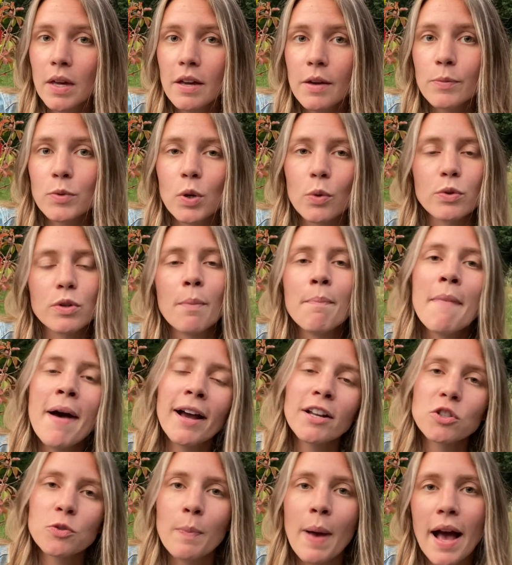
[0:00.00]
So it was a
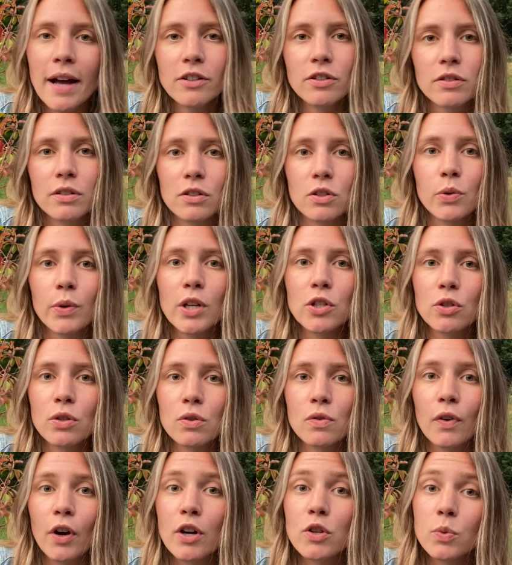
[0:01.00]
match-match situation as
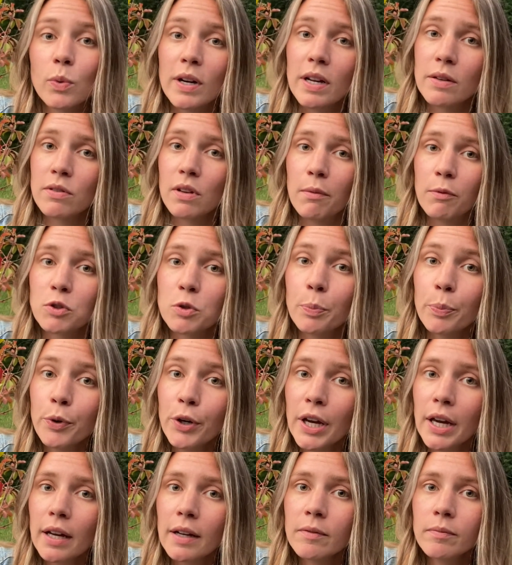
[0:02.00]
far as what I was able to
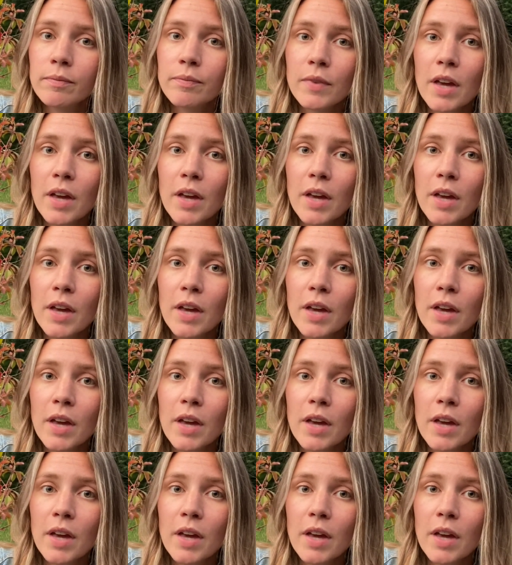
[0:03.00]
bring